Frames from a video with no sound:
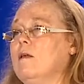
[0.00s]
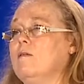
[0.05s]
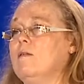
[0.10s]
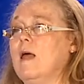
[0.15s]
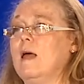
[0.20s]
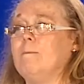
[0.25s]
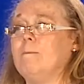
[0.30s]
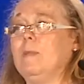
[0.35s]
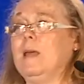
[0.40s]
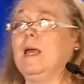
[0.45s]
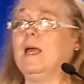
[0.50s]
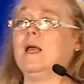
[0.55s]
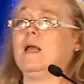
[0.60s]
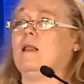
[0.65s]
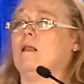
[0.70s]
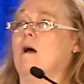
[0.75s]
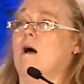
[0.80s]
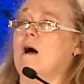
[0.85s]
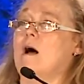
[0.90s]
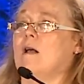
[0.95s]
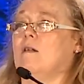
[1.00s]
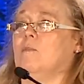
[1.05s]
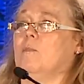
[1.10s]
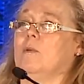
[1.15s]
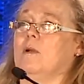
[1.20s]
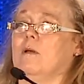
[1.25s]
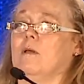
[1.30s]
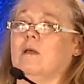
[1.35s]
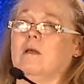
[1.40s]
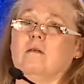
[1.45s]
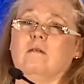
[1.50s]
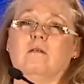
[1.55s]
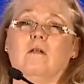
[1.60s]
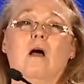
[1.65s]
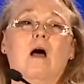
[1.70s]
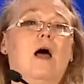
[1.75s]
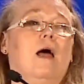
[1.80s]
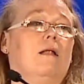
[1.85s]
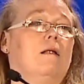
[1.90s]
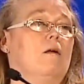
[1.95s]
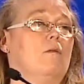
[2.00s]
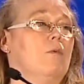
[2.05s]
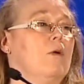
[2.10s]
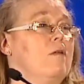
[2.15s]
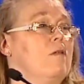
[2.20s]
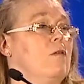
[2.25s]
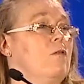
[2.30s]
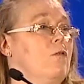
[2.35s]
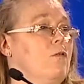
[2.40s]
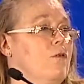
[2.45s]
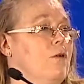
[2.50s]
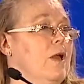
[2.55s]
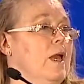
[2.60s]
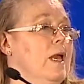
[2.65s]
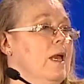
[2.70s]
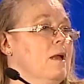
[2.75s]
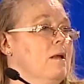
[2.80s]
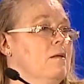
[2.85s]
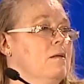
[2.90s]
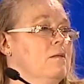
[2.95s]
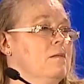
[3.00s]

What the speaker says: is that being in the hospital is not a risk-free